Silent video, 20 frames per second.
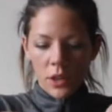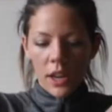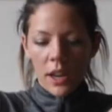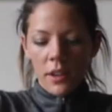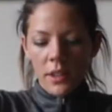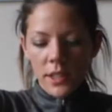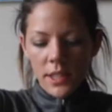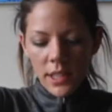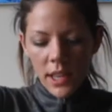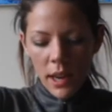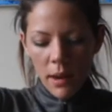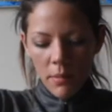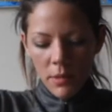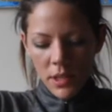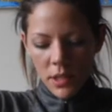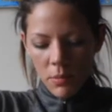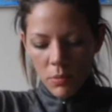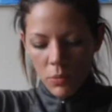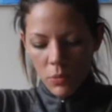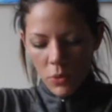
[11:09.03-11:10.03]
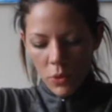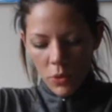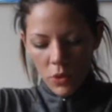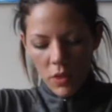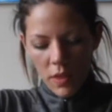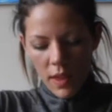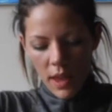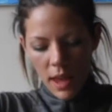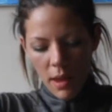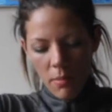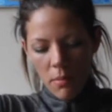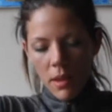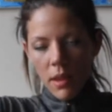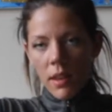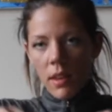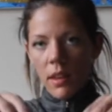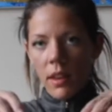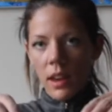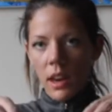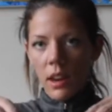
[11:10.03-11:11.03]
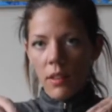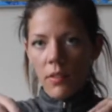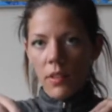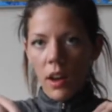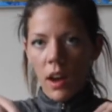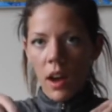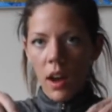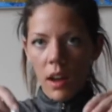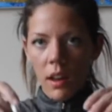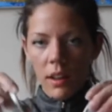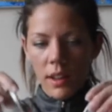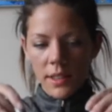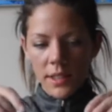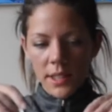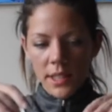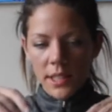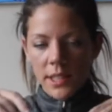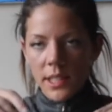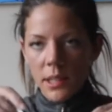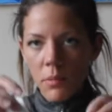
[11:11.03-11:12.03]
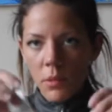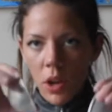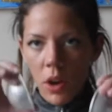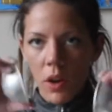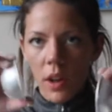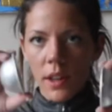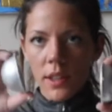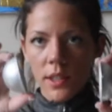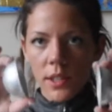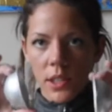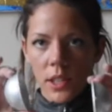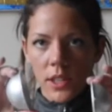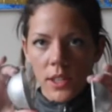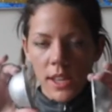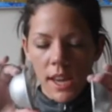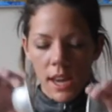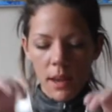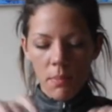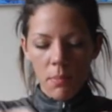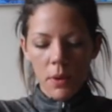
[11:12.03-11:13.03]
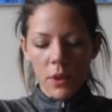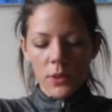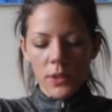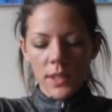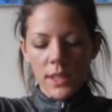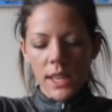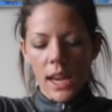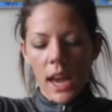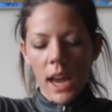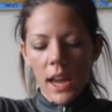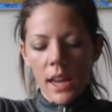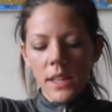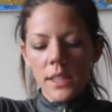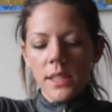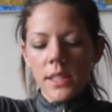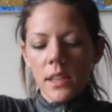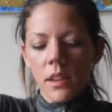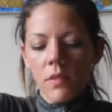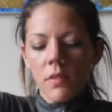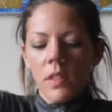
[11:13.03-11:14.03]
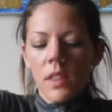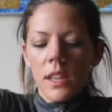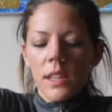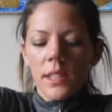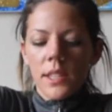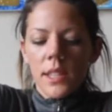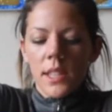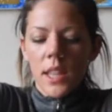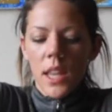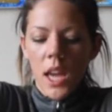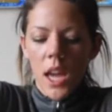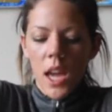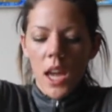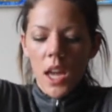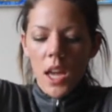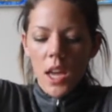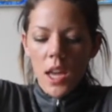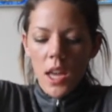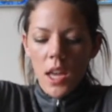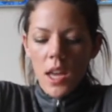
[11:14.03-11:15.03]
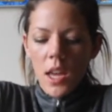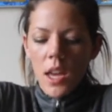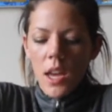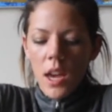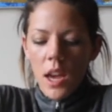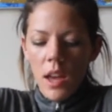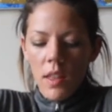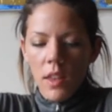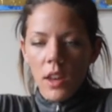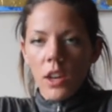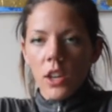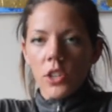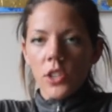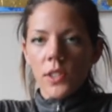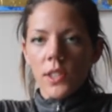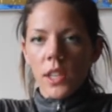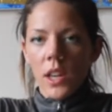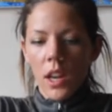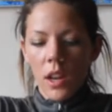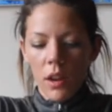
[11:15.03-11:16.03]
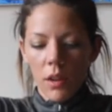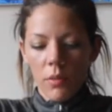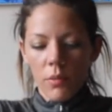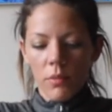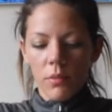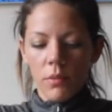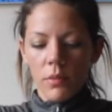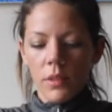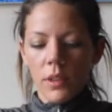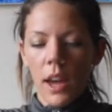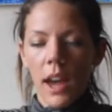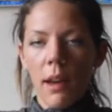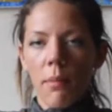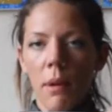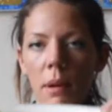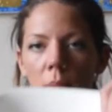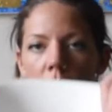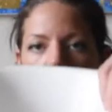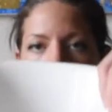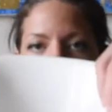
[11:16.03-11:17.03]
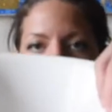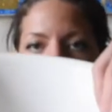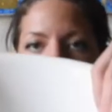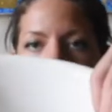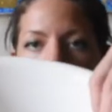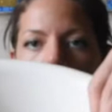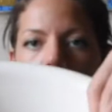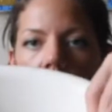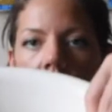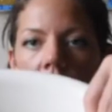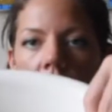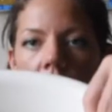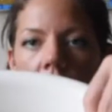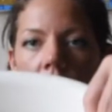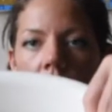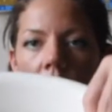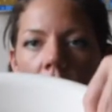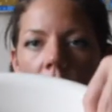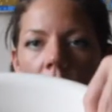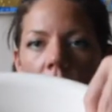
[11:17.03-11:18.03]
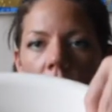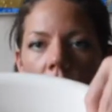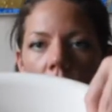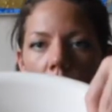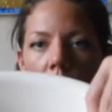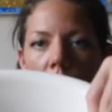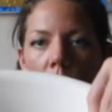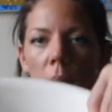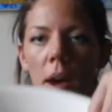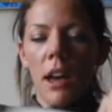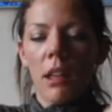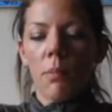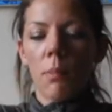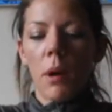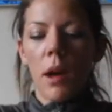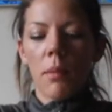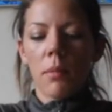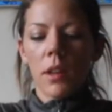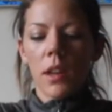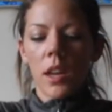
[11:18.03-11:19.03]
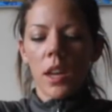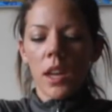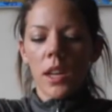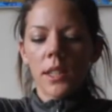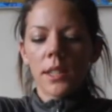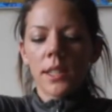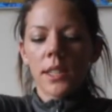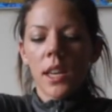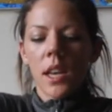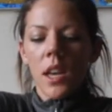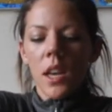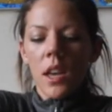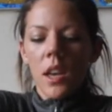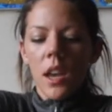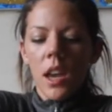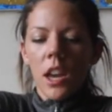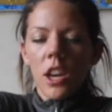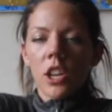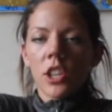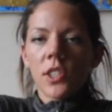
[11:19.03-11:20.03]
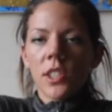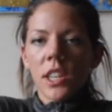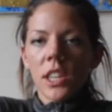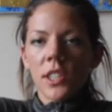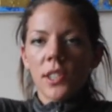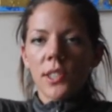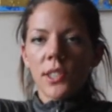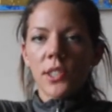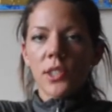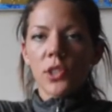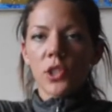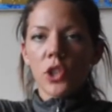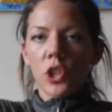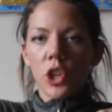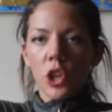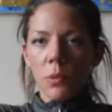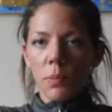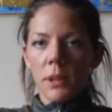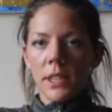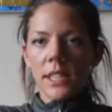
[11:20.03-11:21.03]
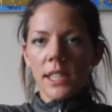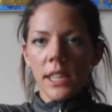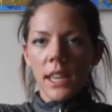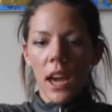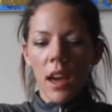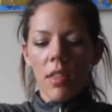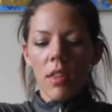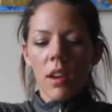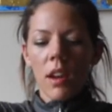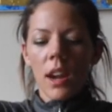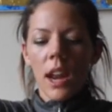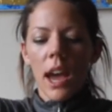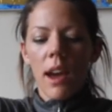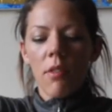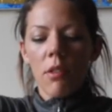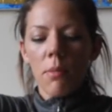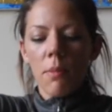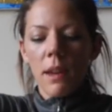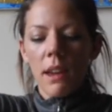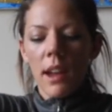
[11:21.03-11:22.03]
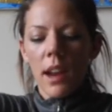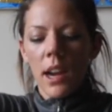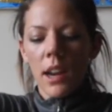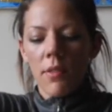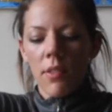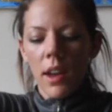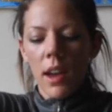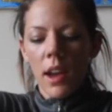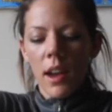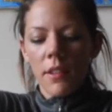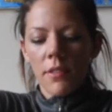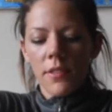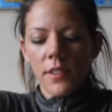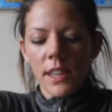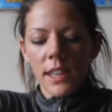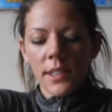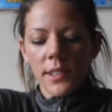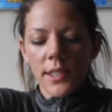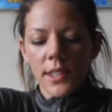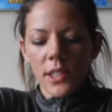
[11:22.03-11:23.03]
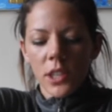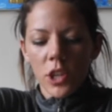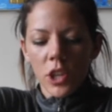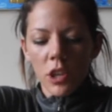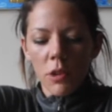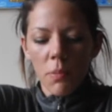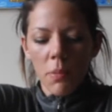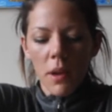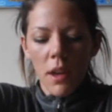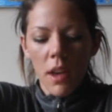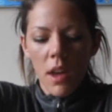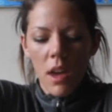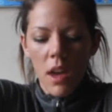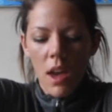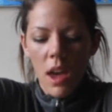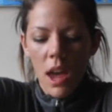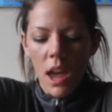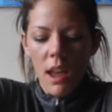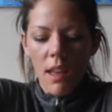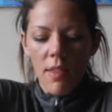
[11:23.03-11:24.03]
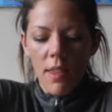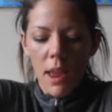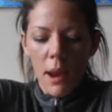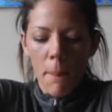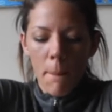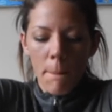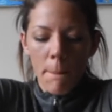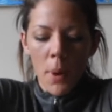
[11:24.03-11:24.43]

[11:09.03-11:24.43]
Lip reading: now it's time to mold them. And I've got a system going. So you take both sides of this thing, and then you're just gonna, I have my material in here, all my bath bomb goods, and you're just gonna scoop it together and have it be kind of a hefty scoop, and then